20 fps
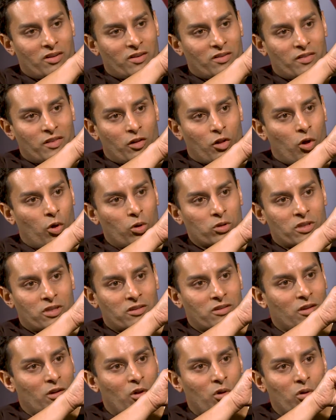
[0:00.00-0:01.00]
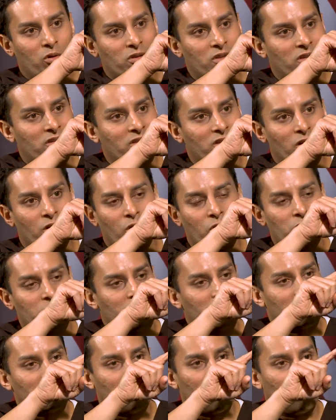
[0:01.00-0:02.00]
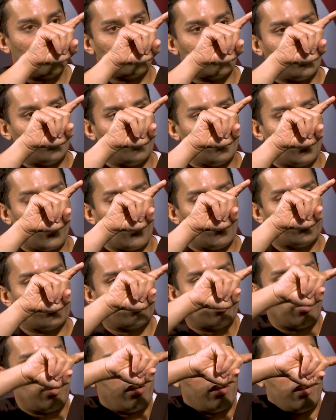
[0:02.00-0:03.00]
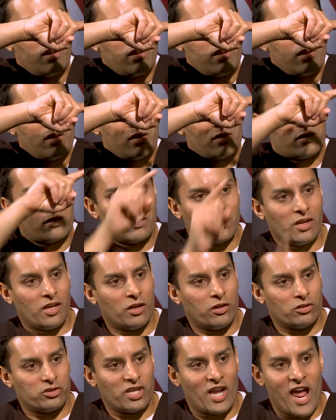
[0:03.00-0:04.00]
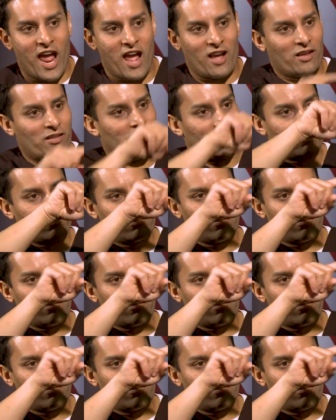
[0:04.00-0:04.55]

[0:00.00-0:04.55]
They'll hold it, they'll hold it, they'll hold it, they'll hold it, and then all of a sudden, it'll tank, like,